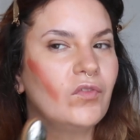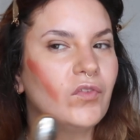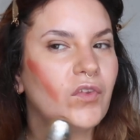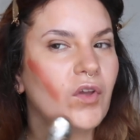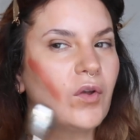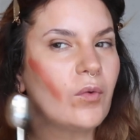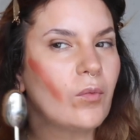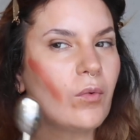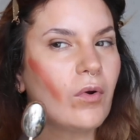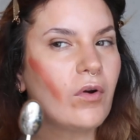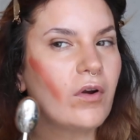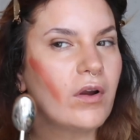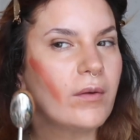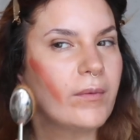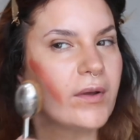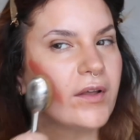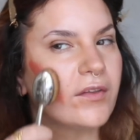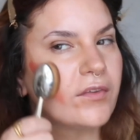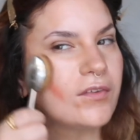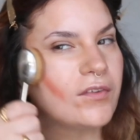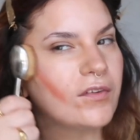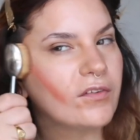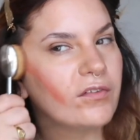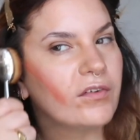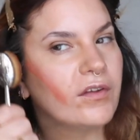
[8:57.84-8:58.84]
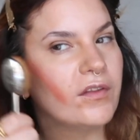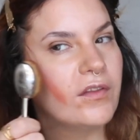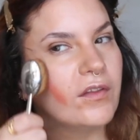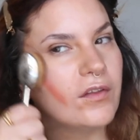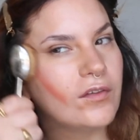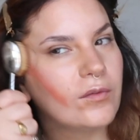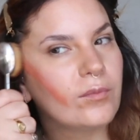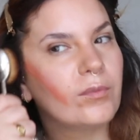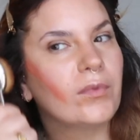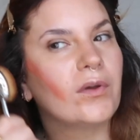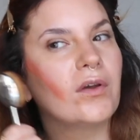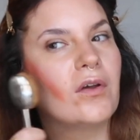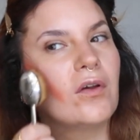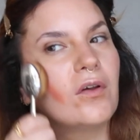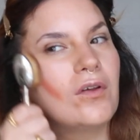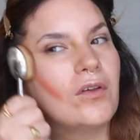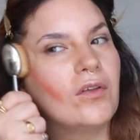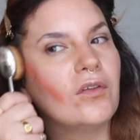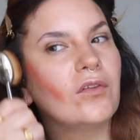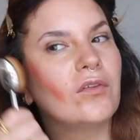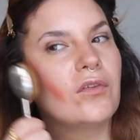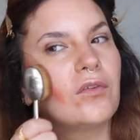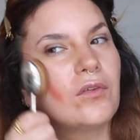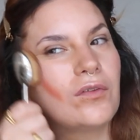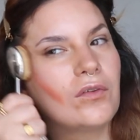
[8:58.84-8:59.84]
Don't worry about stuff like this
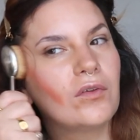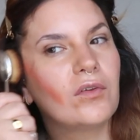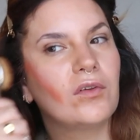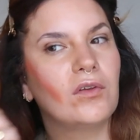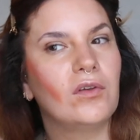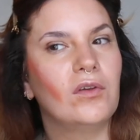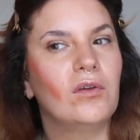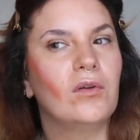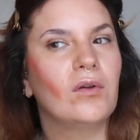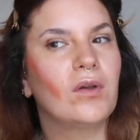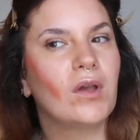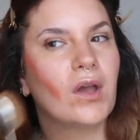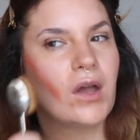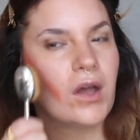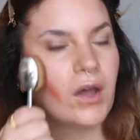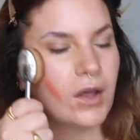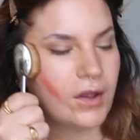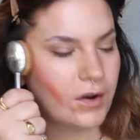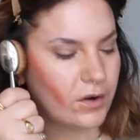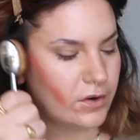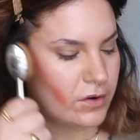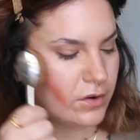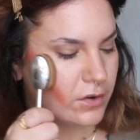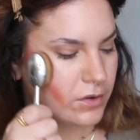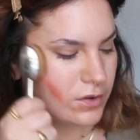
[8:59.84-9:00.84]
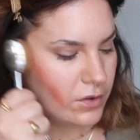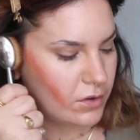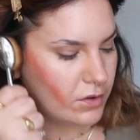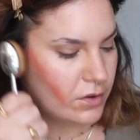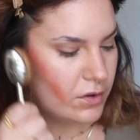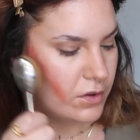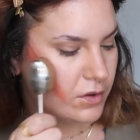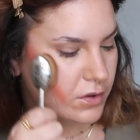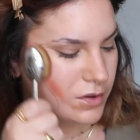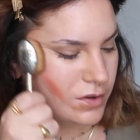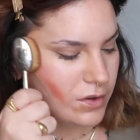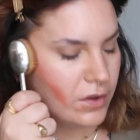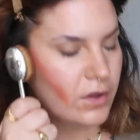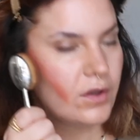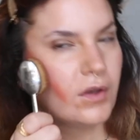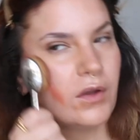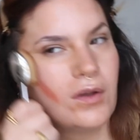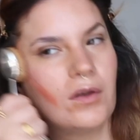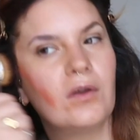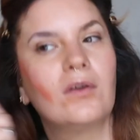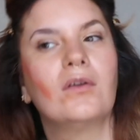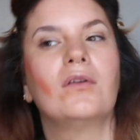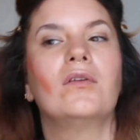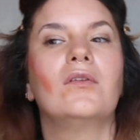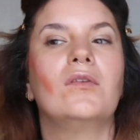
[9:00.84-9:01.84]
because you can
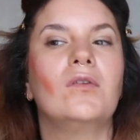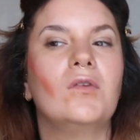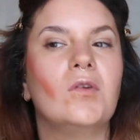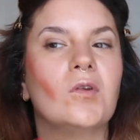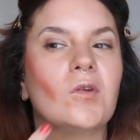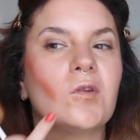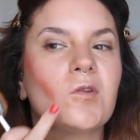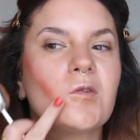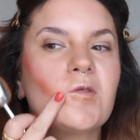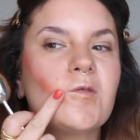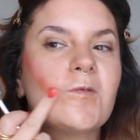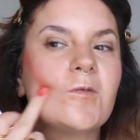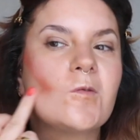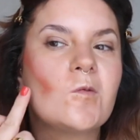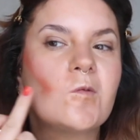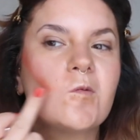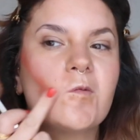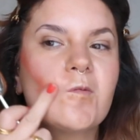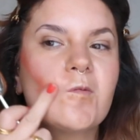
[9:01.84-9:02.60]
just,